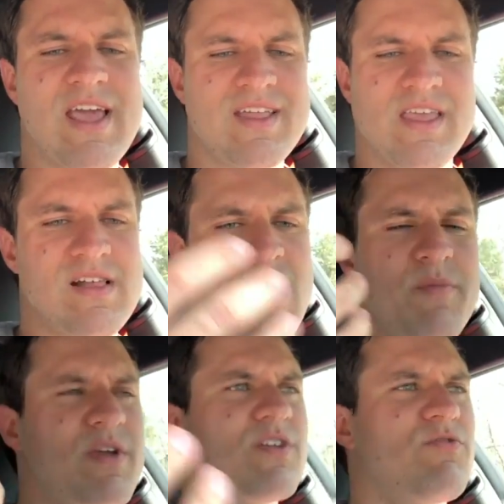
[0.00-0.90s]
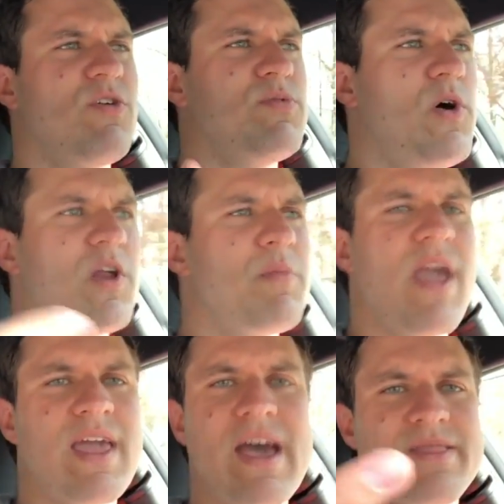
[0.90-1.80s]
I got the climate control blowing on
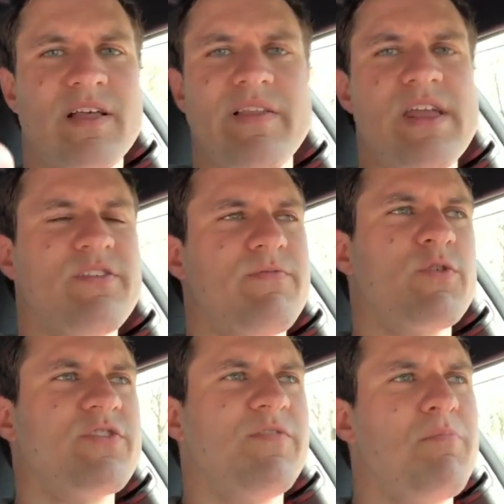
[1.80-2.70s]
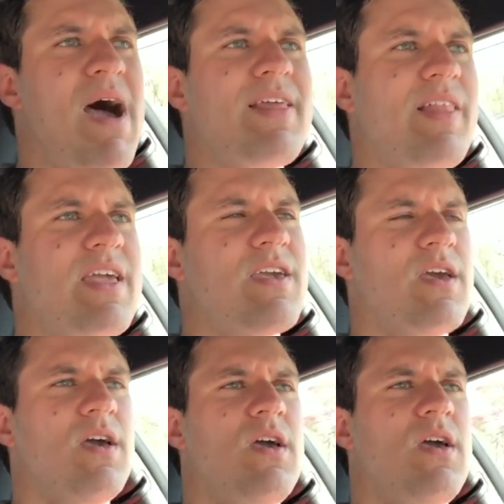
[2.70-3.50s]
me, I got the latest version of MyLink